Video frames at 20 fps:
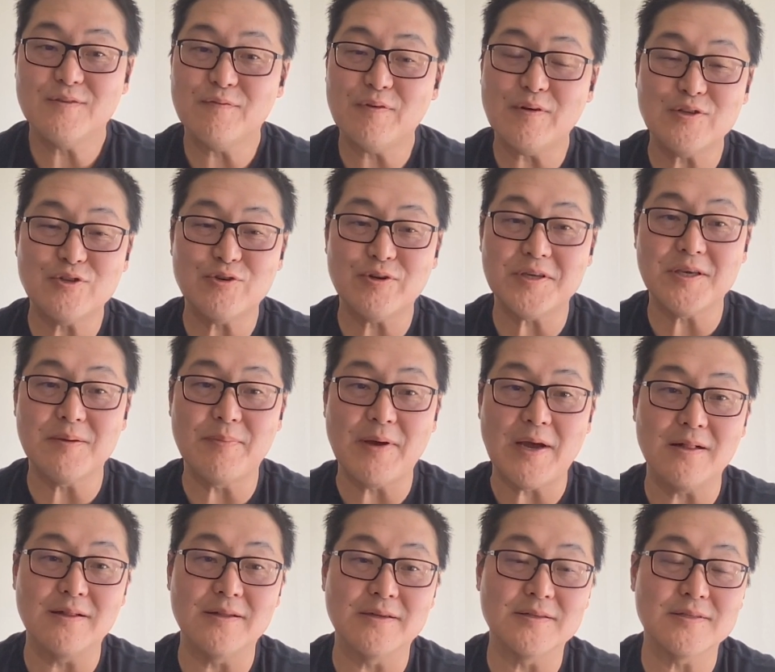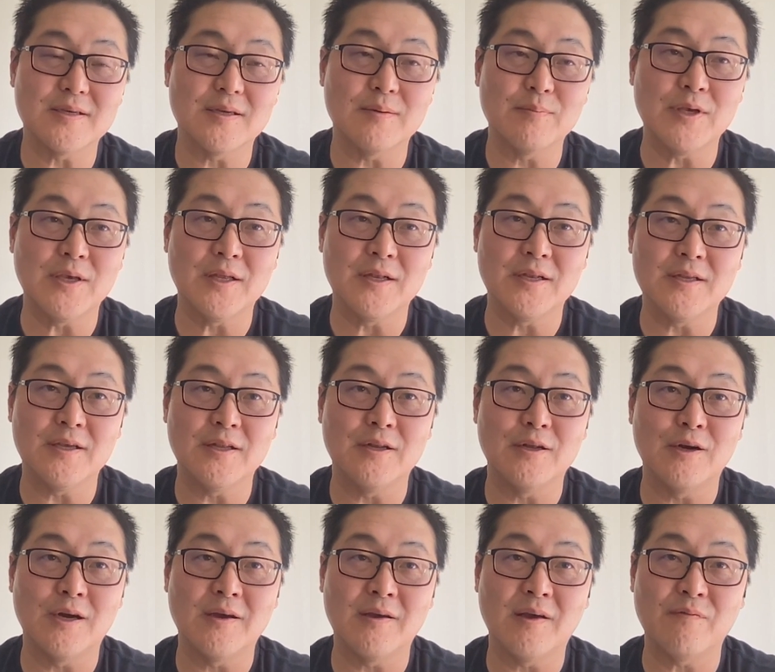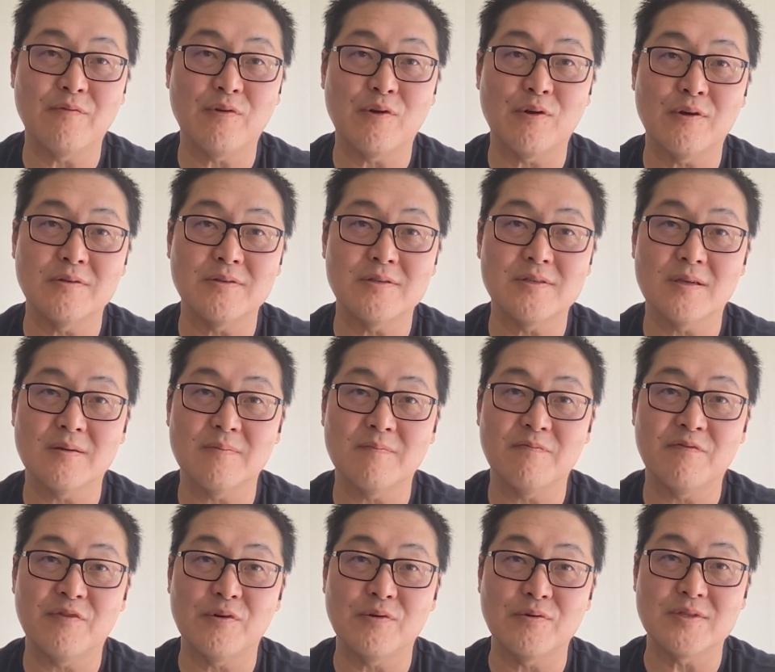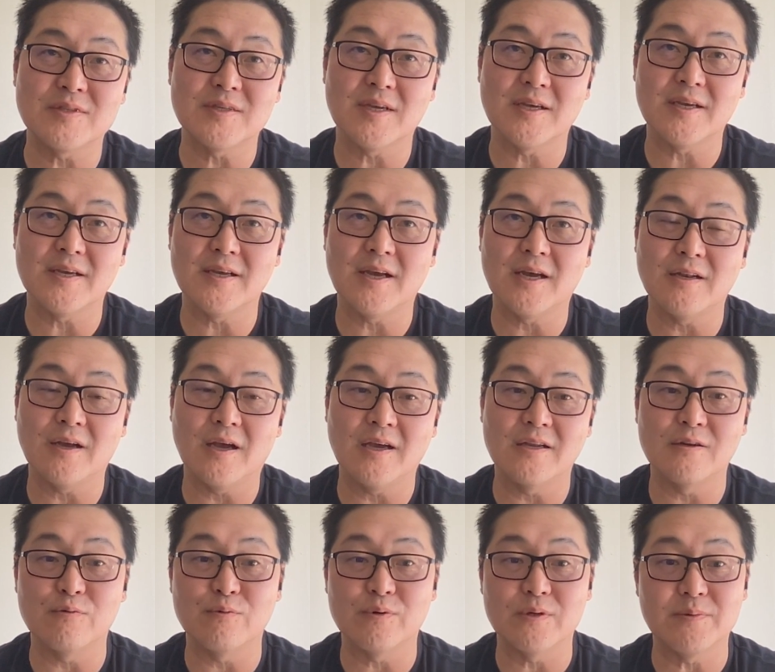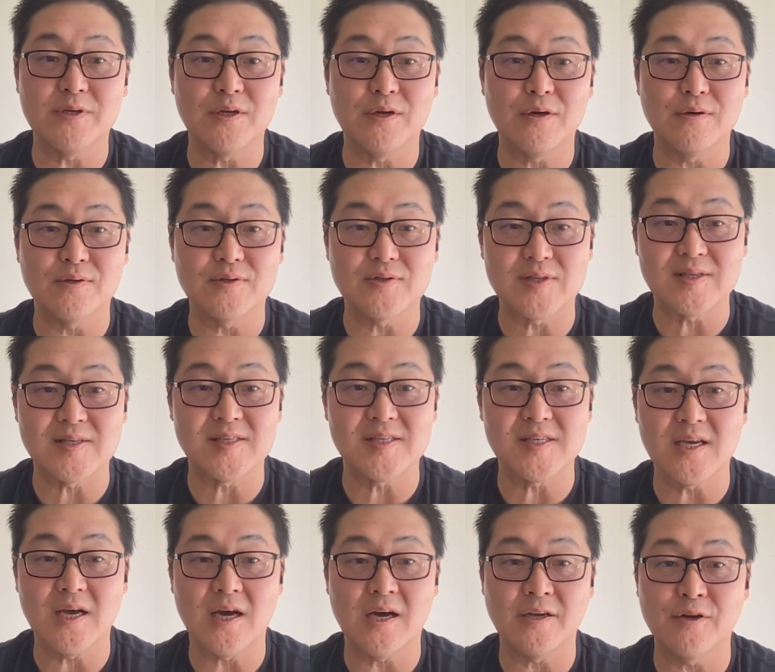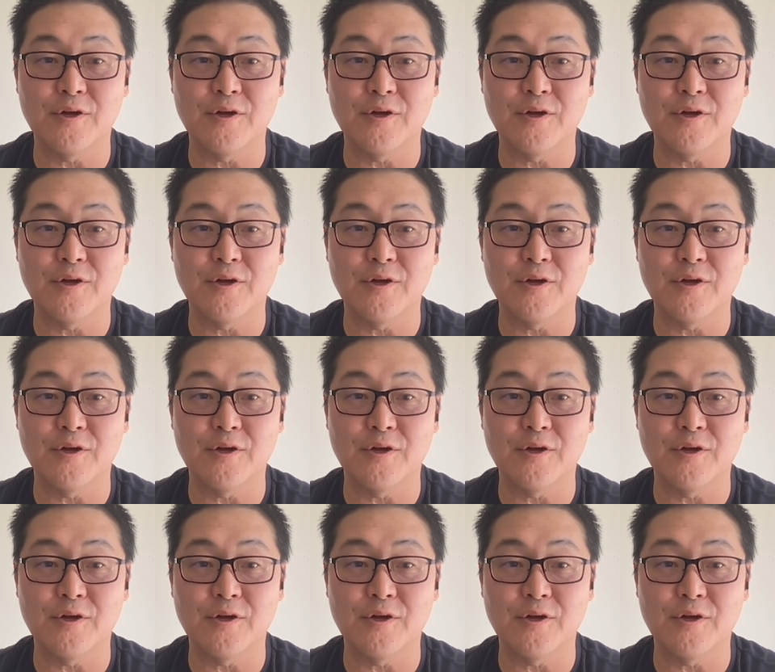a very tricky balance. I mean, I've heard some folks say, I don't want to be known as the CI